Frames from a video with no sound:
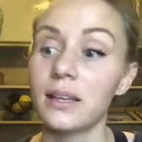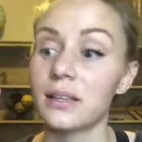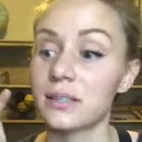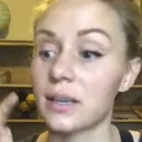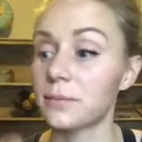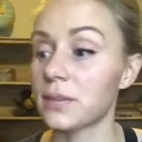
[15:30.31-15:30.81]

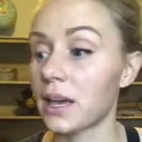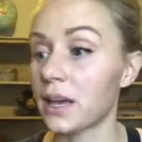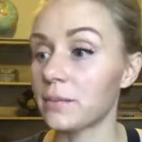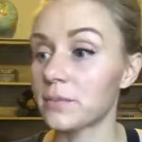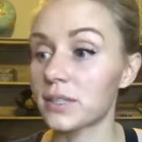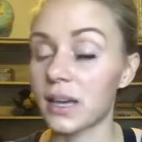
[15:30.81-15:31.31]

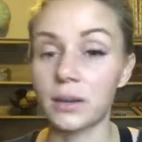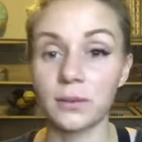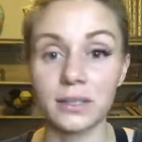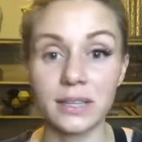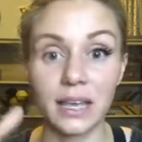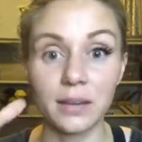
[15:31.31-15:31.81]
Sometimes I
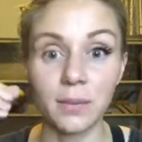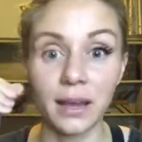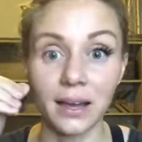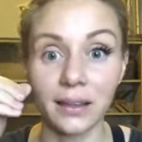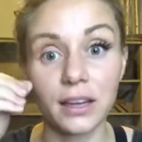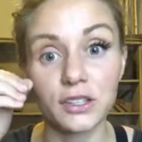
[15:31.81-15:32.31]
will take my
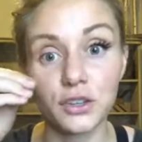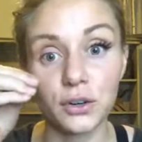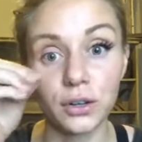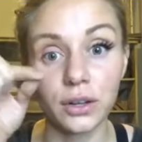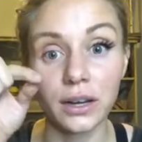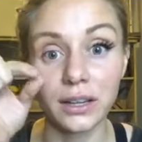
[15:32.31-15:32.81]
eyelash
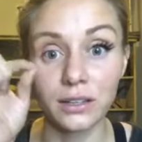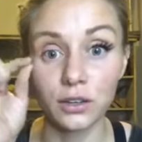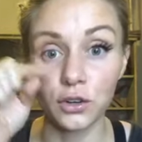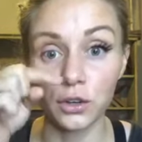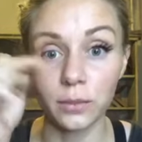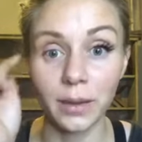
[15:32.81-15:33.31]
curler and
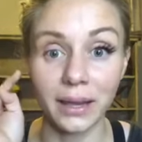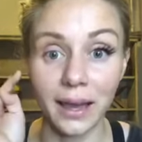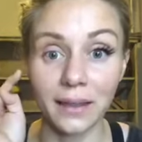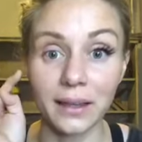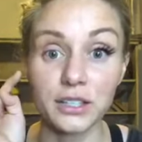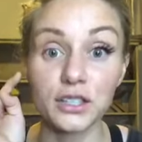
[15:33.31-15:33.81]
curl my
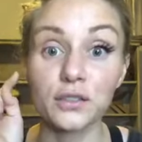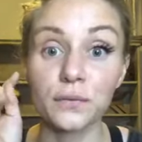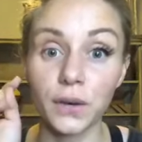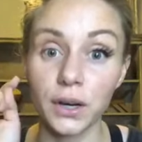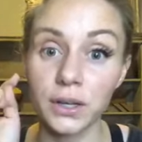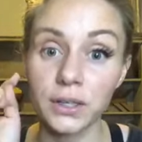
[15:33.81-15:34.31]
eyelashes
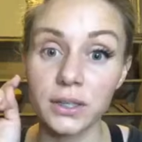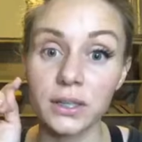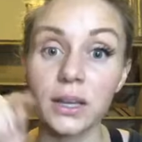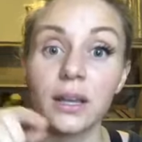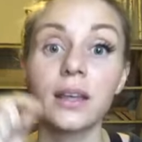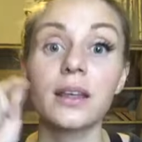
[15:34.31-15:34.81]
first,